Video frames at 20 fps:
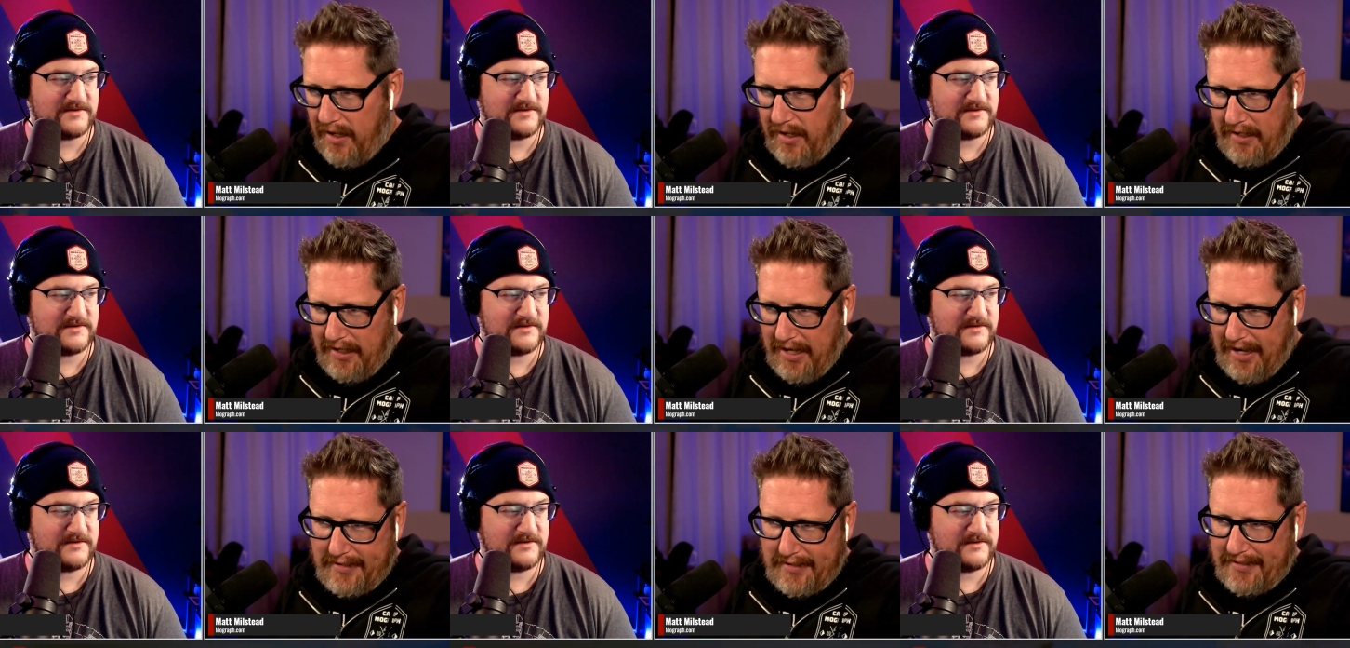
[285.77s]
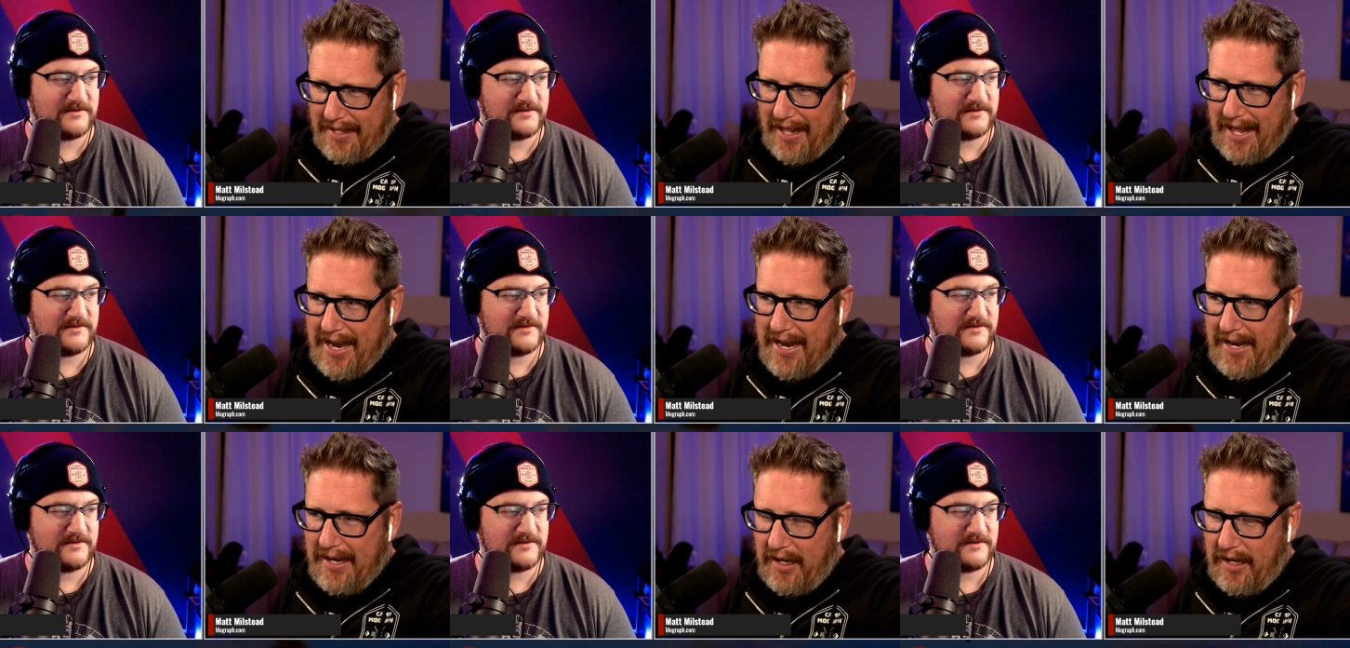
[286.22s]
Speaker 1: it's
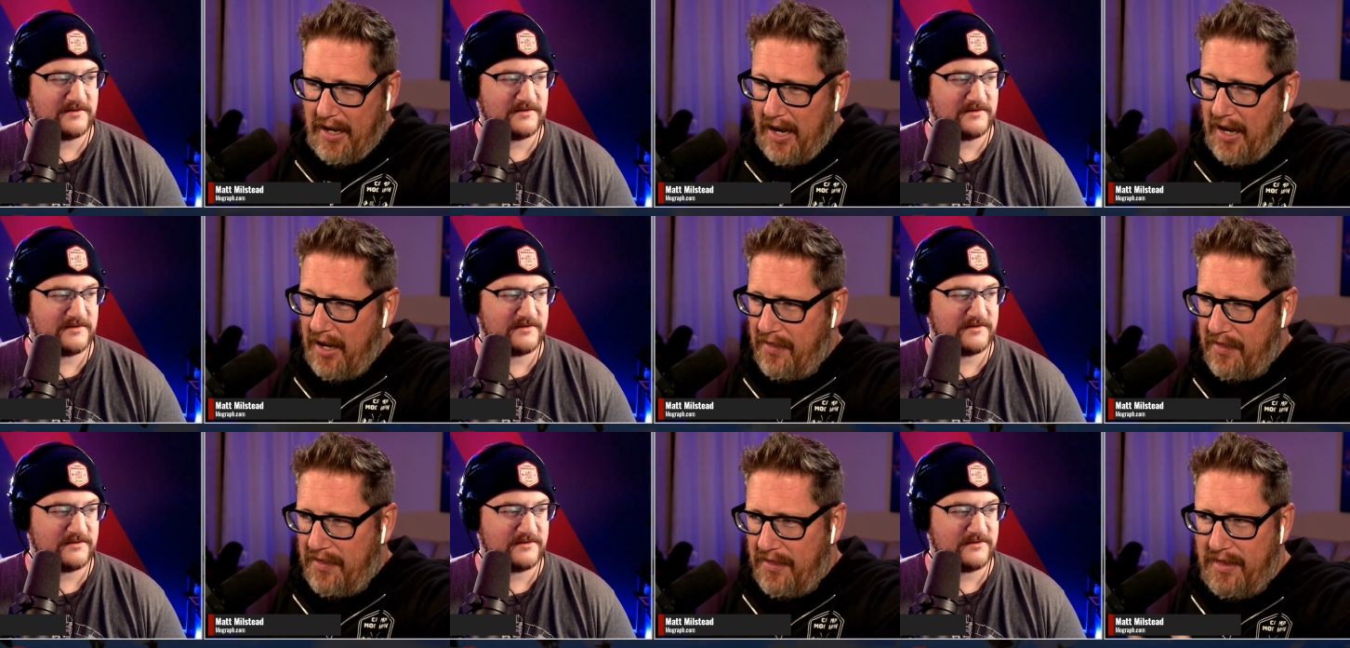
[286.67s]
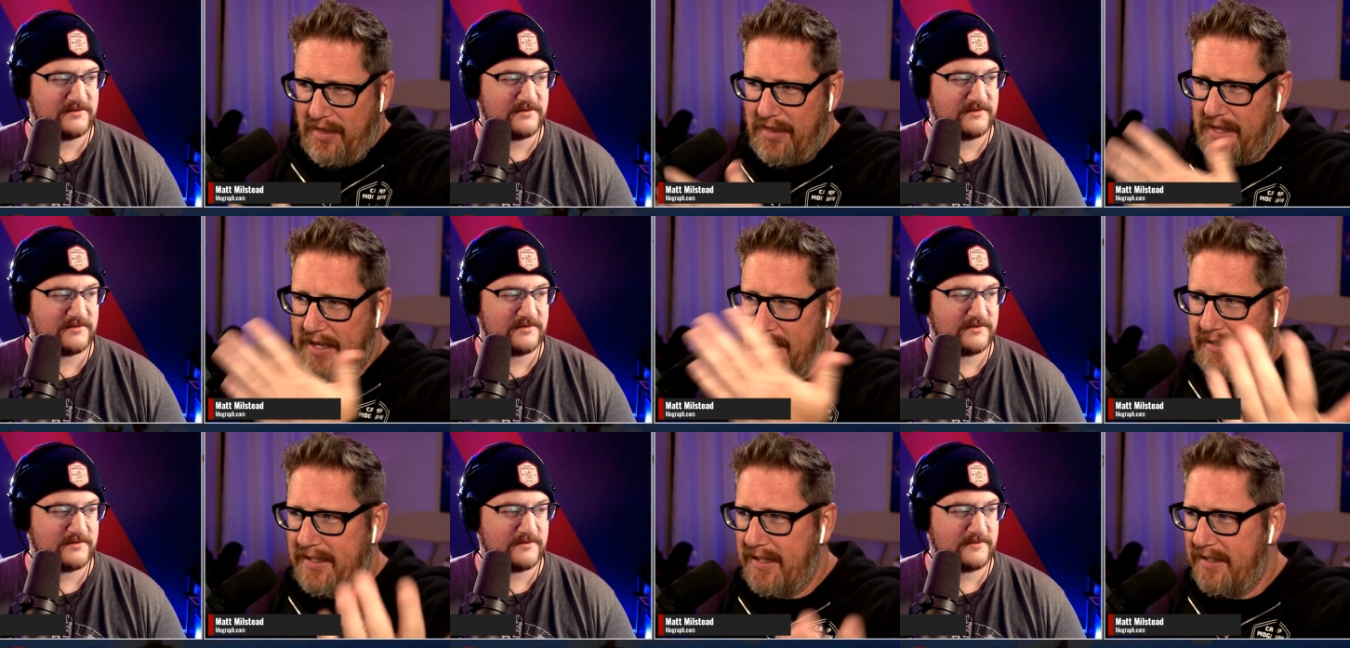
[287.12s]
like,
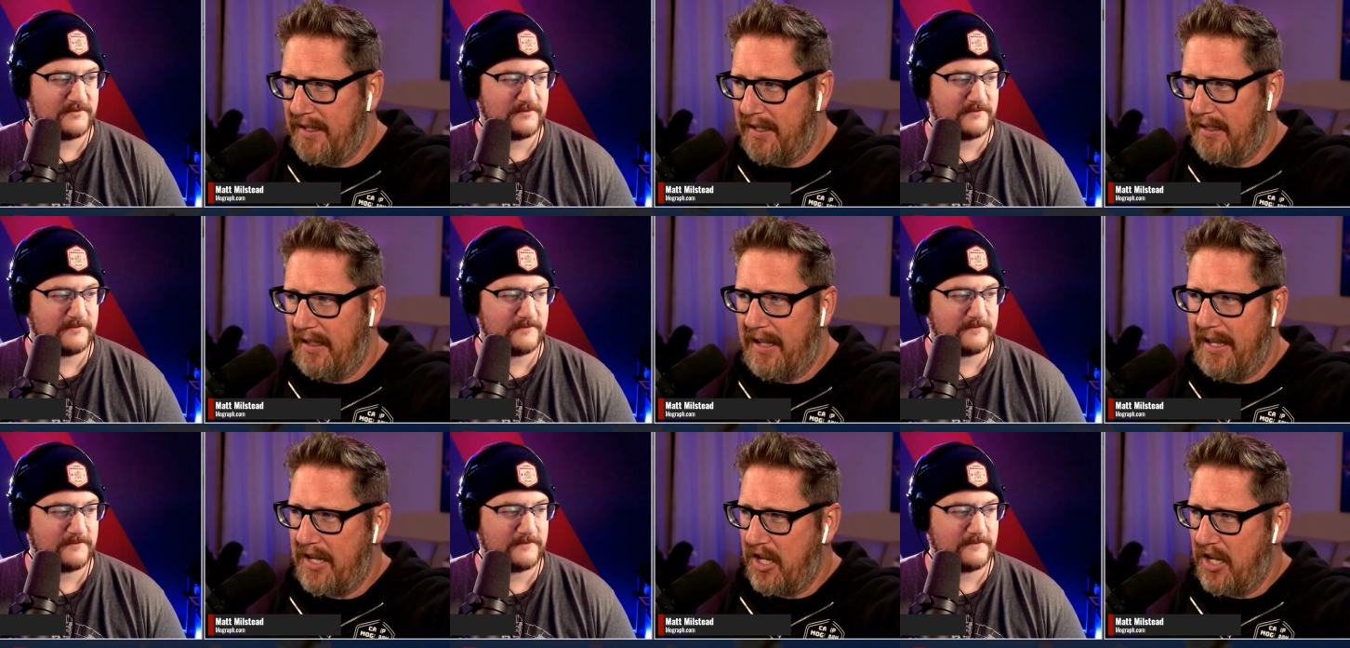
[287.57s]
this isn't like a